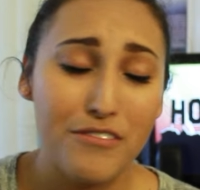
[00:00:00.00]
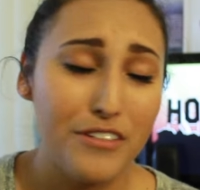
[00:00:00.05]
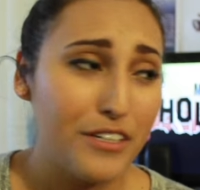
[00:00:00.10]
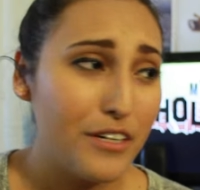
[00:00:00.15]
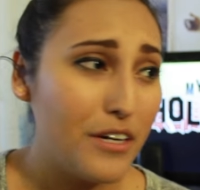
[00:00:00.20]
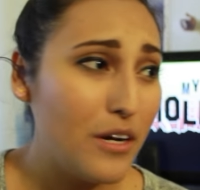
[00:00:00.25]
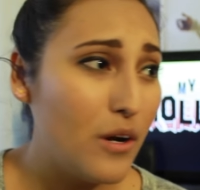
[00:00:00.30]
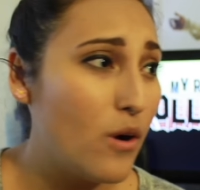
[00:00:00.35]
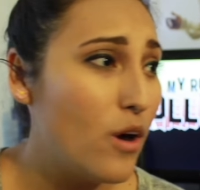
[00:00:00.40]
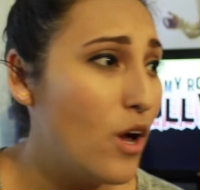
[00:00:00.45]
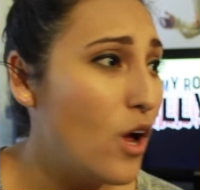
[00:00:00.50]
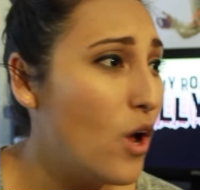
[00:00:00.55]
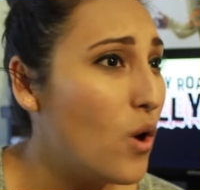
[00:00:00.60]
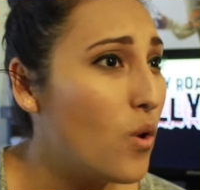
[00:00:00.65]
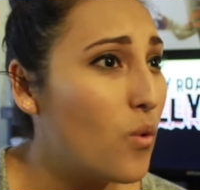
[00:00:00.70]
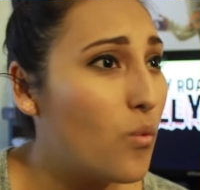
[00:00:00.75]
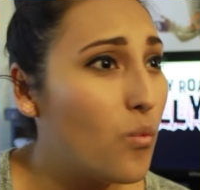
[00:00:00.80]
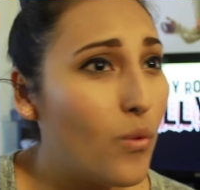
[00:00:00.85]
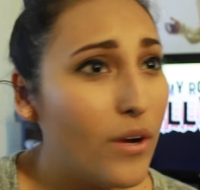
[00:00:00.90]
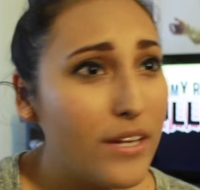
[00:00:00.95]
trying to figure out
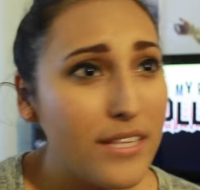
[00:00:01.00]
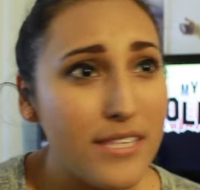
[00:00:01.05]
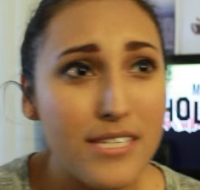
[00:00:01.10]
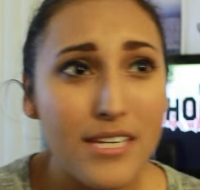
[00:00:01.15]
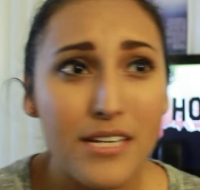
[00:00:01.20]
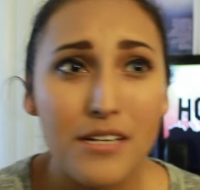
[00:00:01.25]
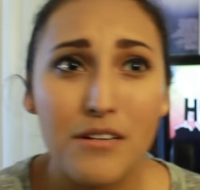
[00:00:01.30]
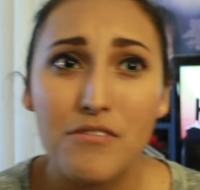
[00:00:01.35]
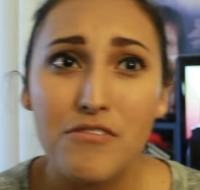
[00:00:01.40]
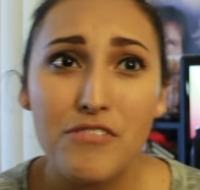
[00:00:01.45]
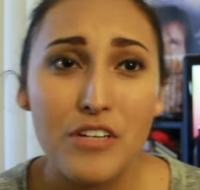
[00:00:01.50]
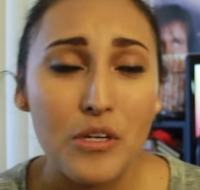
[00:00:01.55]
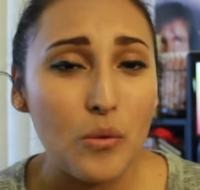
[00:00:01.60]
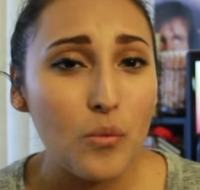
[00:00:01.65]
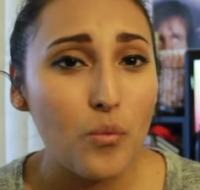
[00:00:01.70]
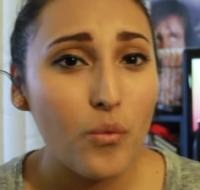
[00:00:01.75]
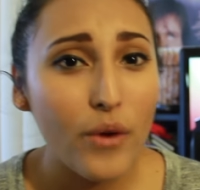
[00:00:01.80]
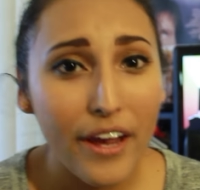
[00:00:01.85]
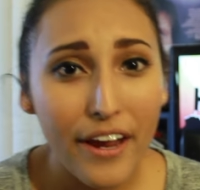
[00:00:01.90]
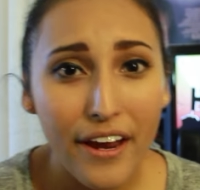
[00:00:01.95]
what's gonna
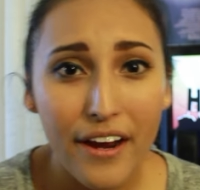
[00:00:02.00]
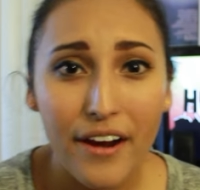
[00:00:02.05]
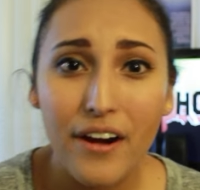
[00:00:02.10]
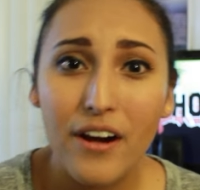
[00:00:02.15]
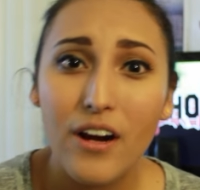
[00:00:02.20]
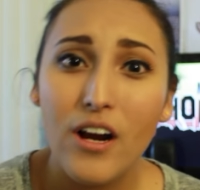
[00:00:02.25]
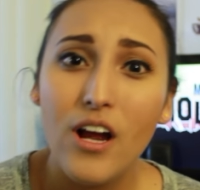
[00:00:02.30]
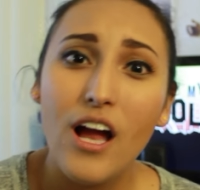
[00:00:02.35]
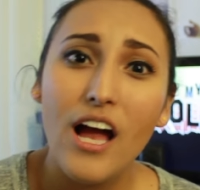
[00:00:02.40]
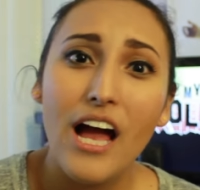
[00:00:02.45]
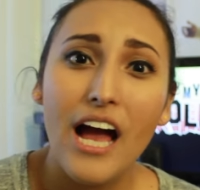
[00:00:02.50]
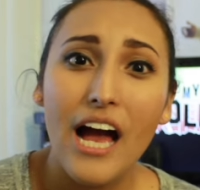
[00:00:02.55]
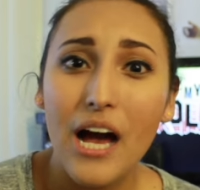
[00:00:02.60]
fit where,